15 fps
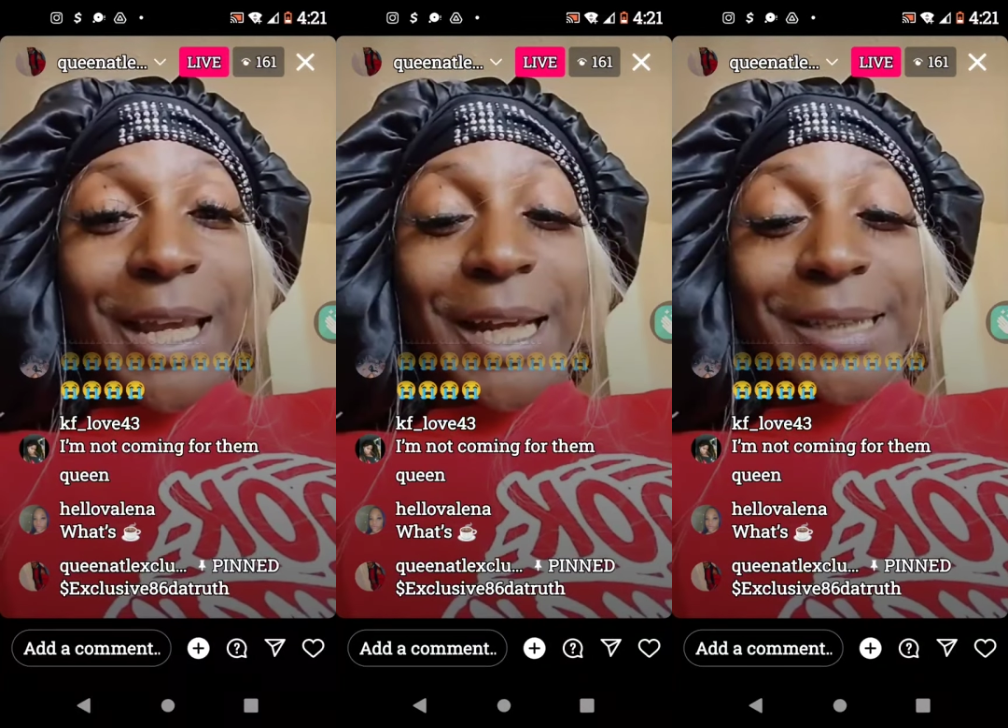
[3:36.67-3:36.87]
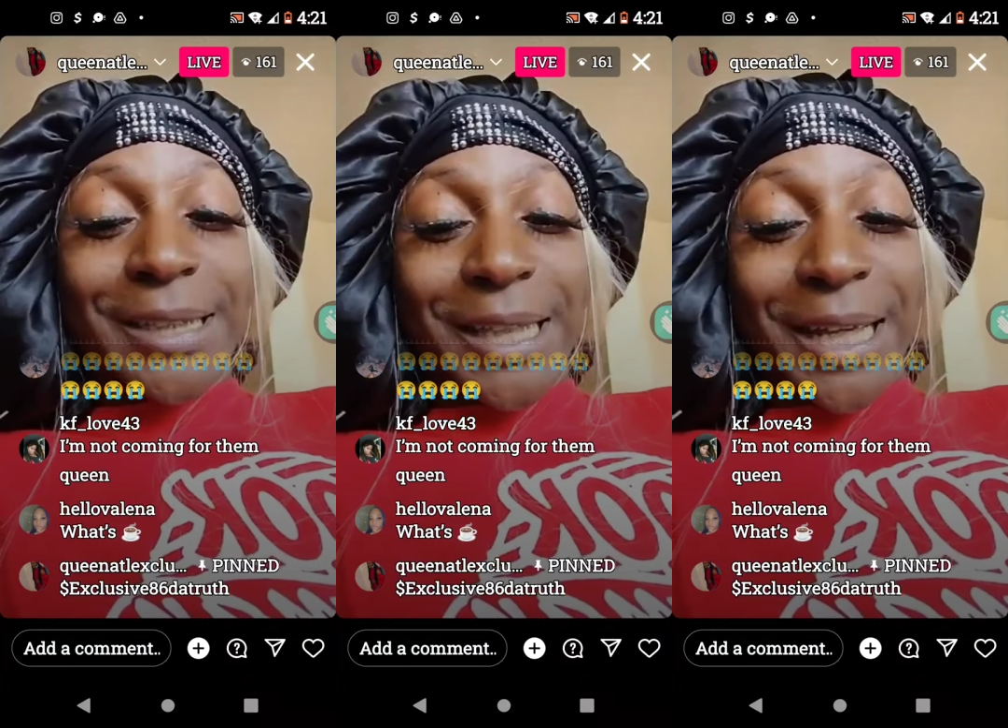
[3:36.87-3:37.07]

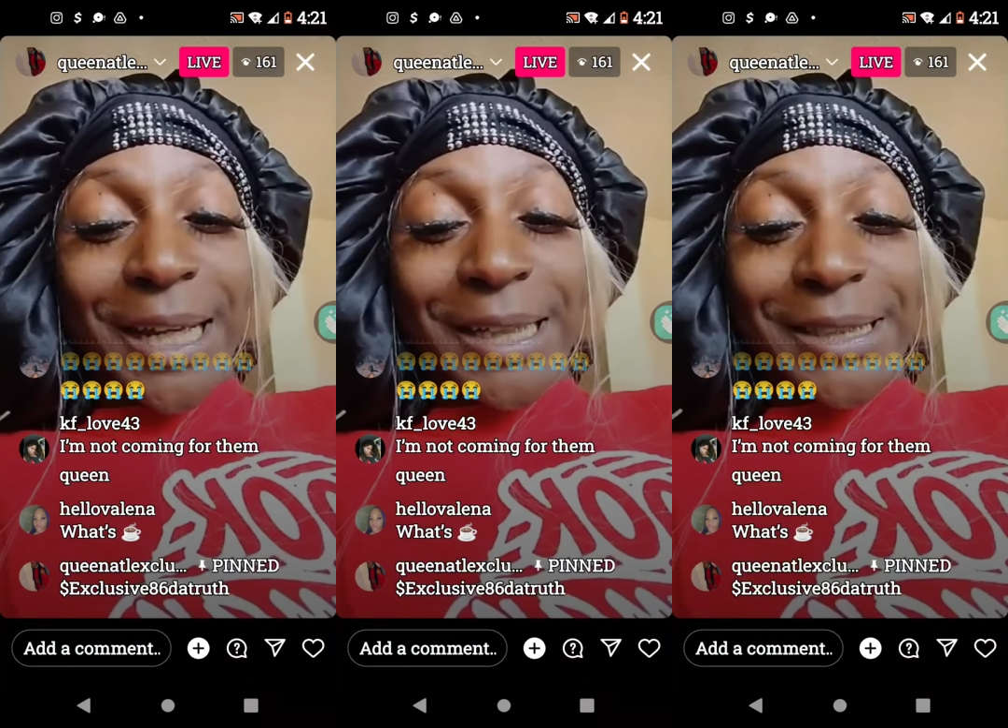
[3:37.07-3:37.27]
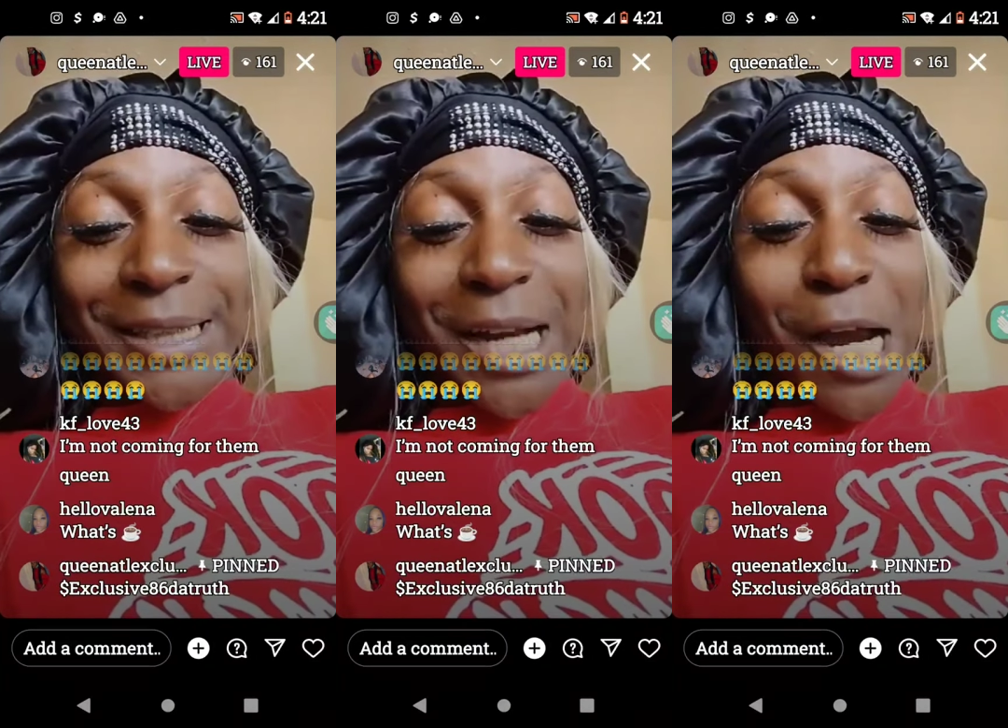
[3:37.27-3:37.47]
did
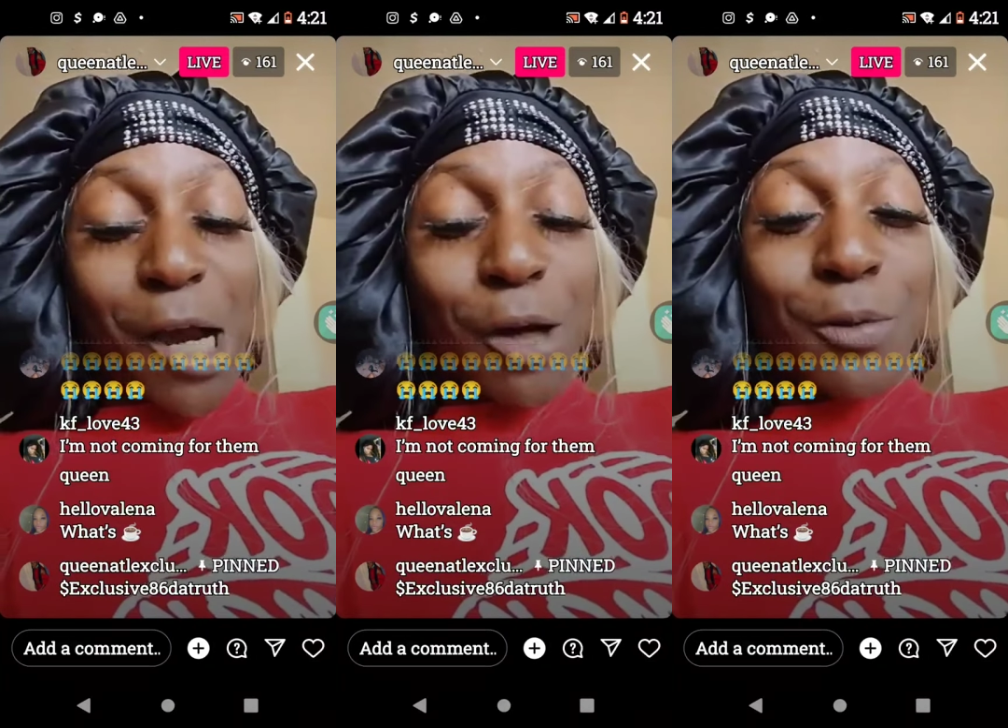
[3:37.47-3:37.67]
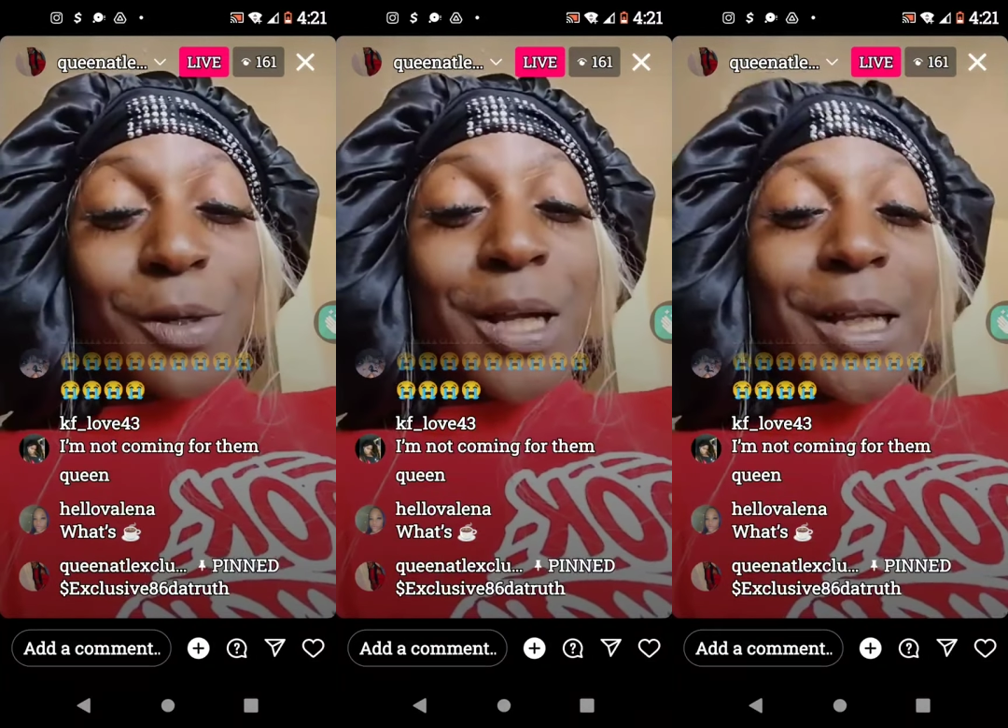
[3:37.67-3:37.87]
sing
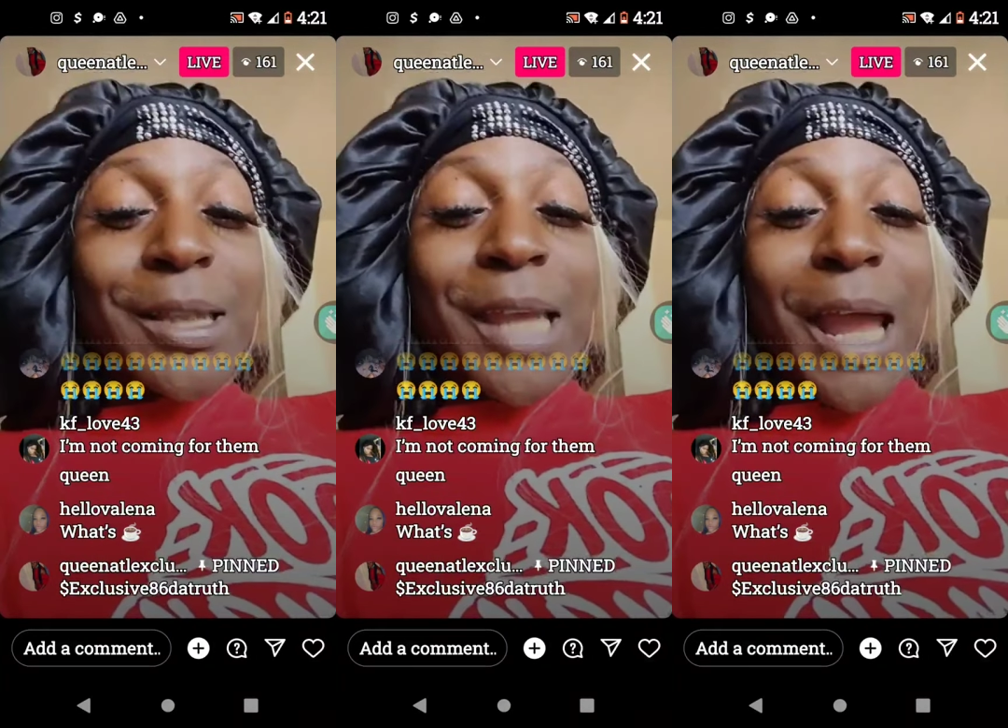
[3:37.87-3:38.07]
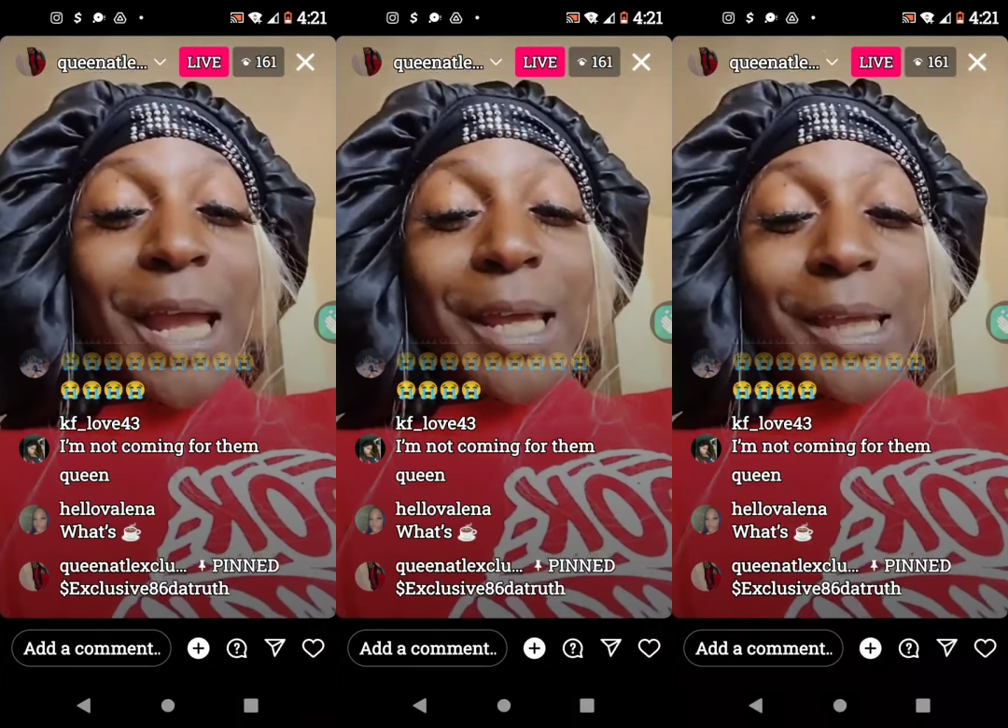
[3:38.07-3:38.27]
something.
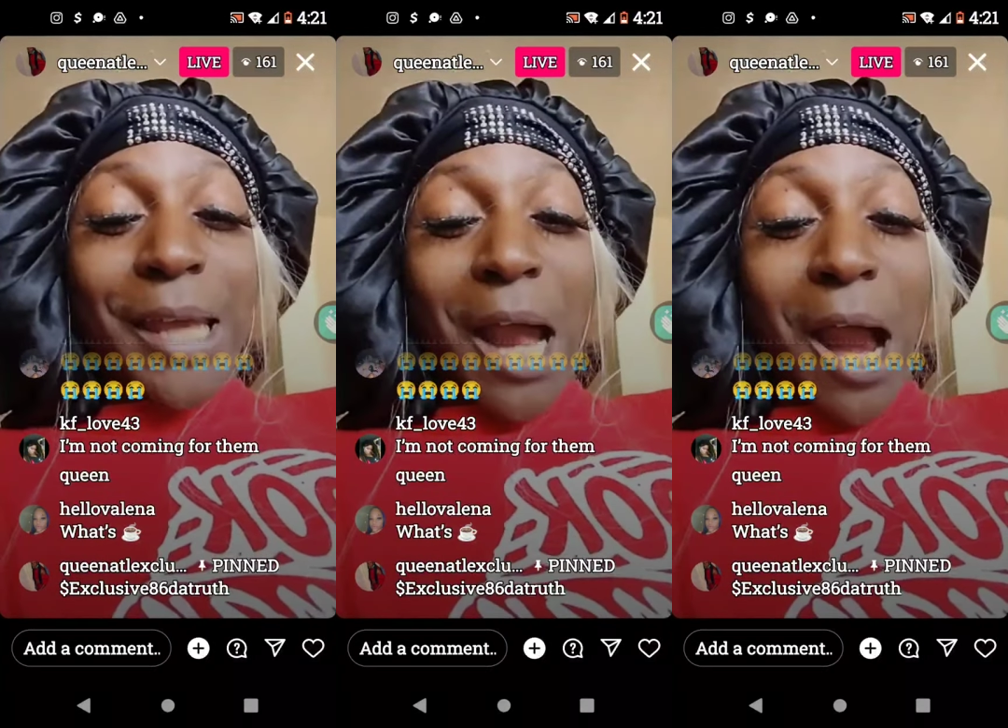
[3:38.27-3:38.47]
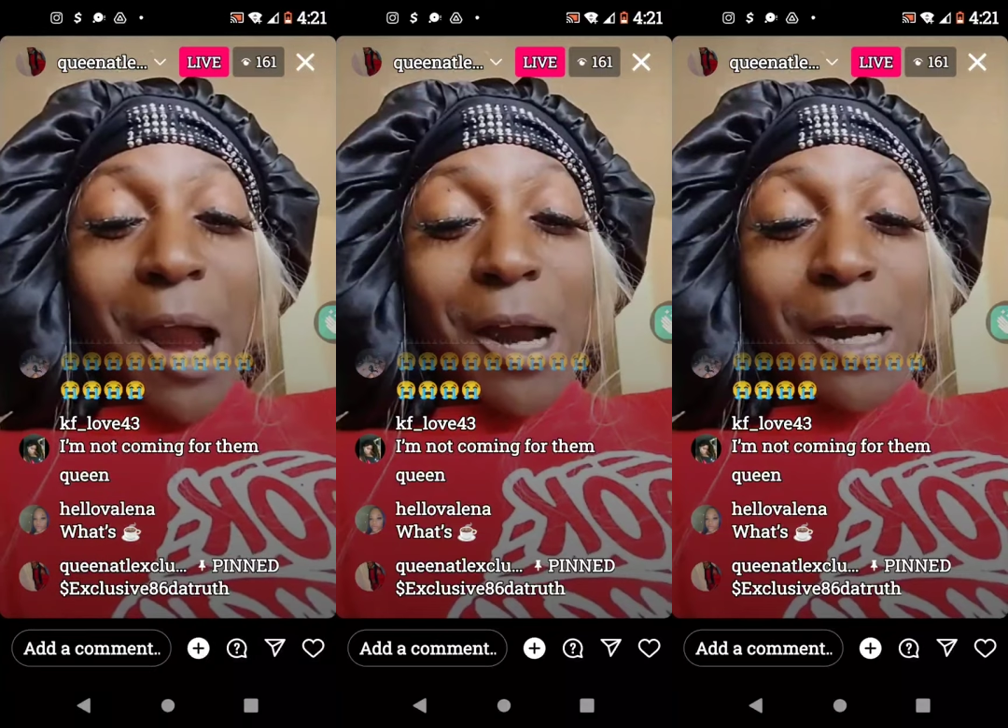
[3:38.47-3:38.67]
Thank
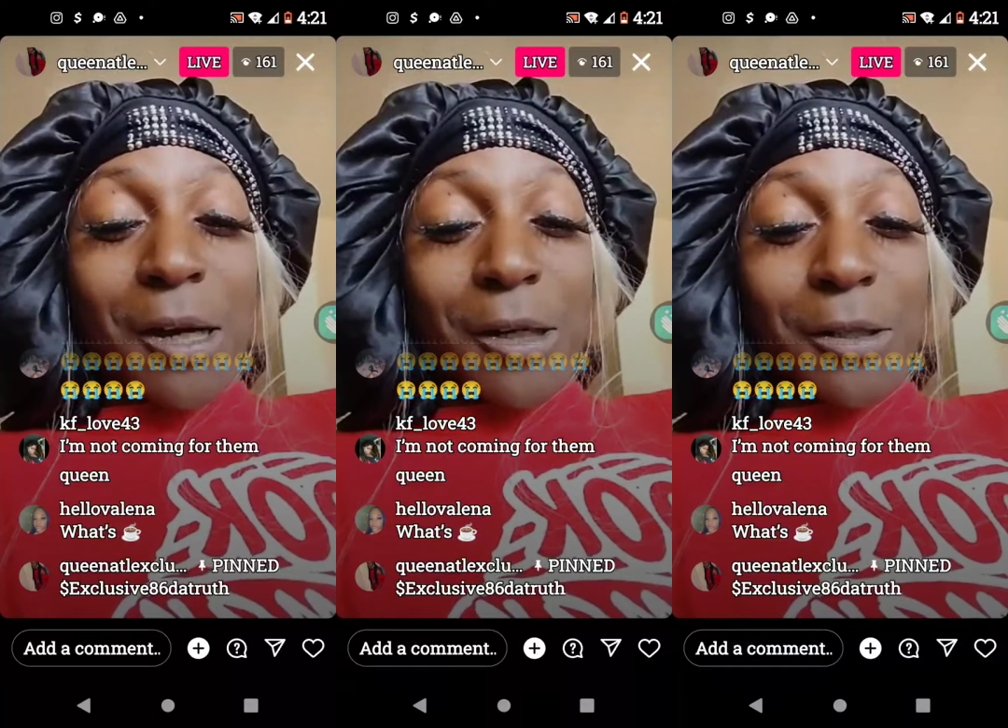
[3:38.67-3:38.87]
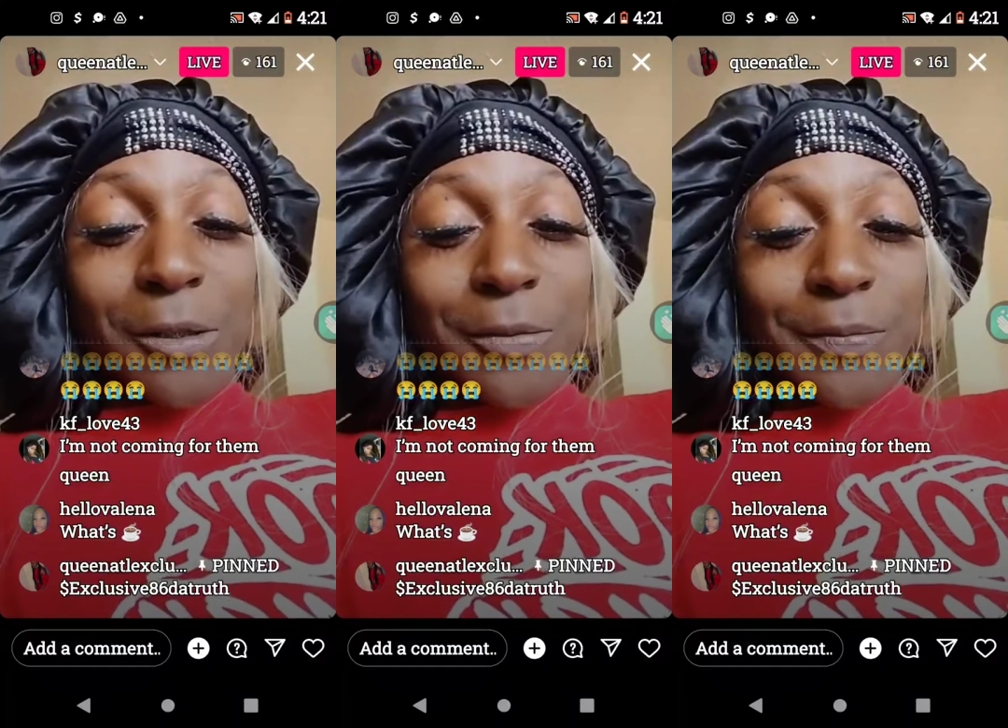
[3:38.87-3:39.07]

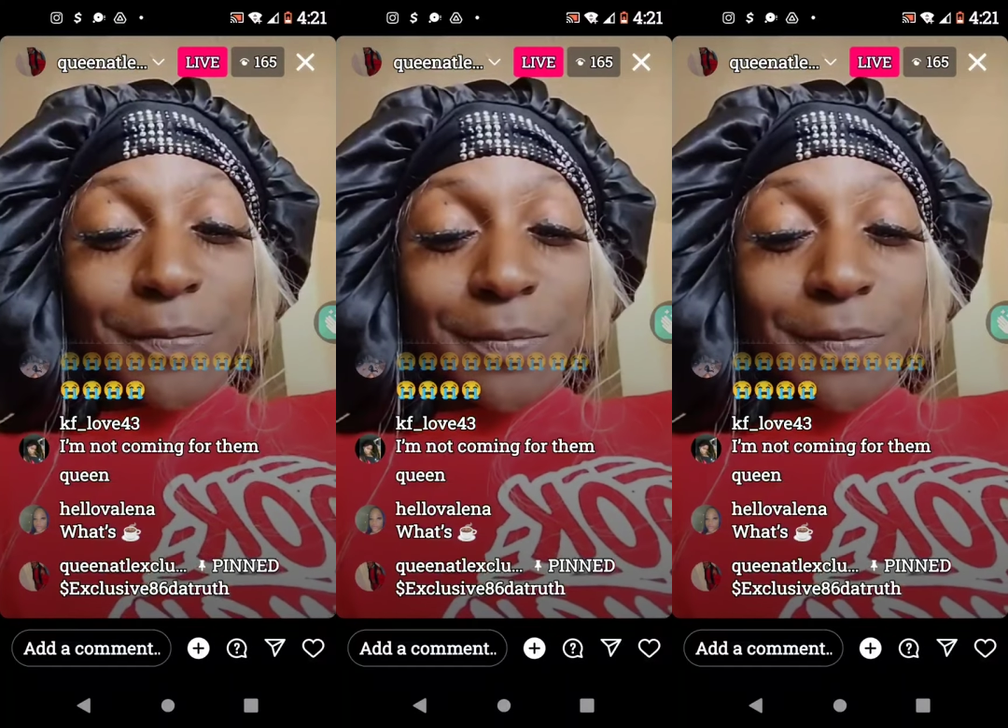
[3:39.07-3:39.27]
y'all.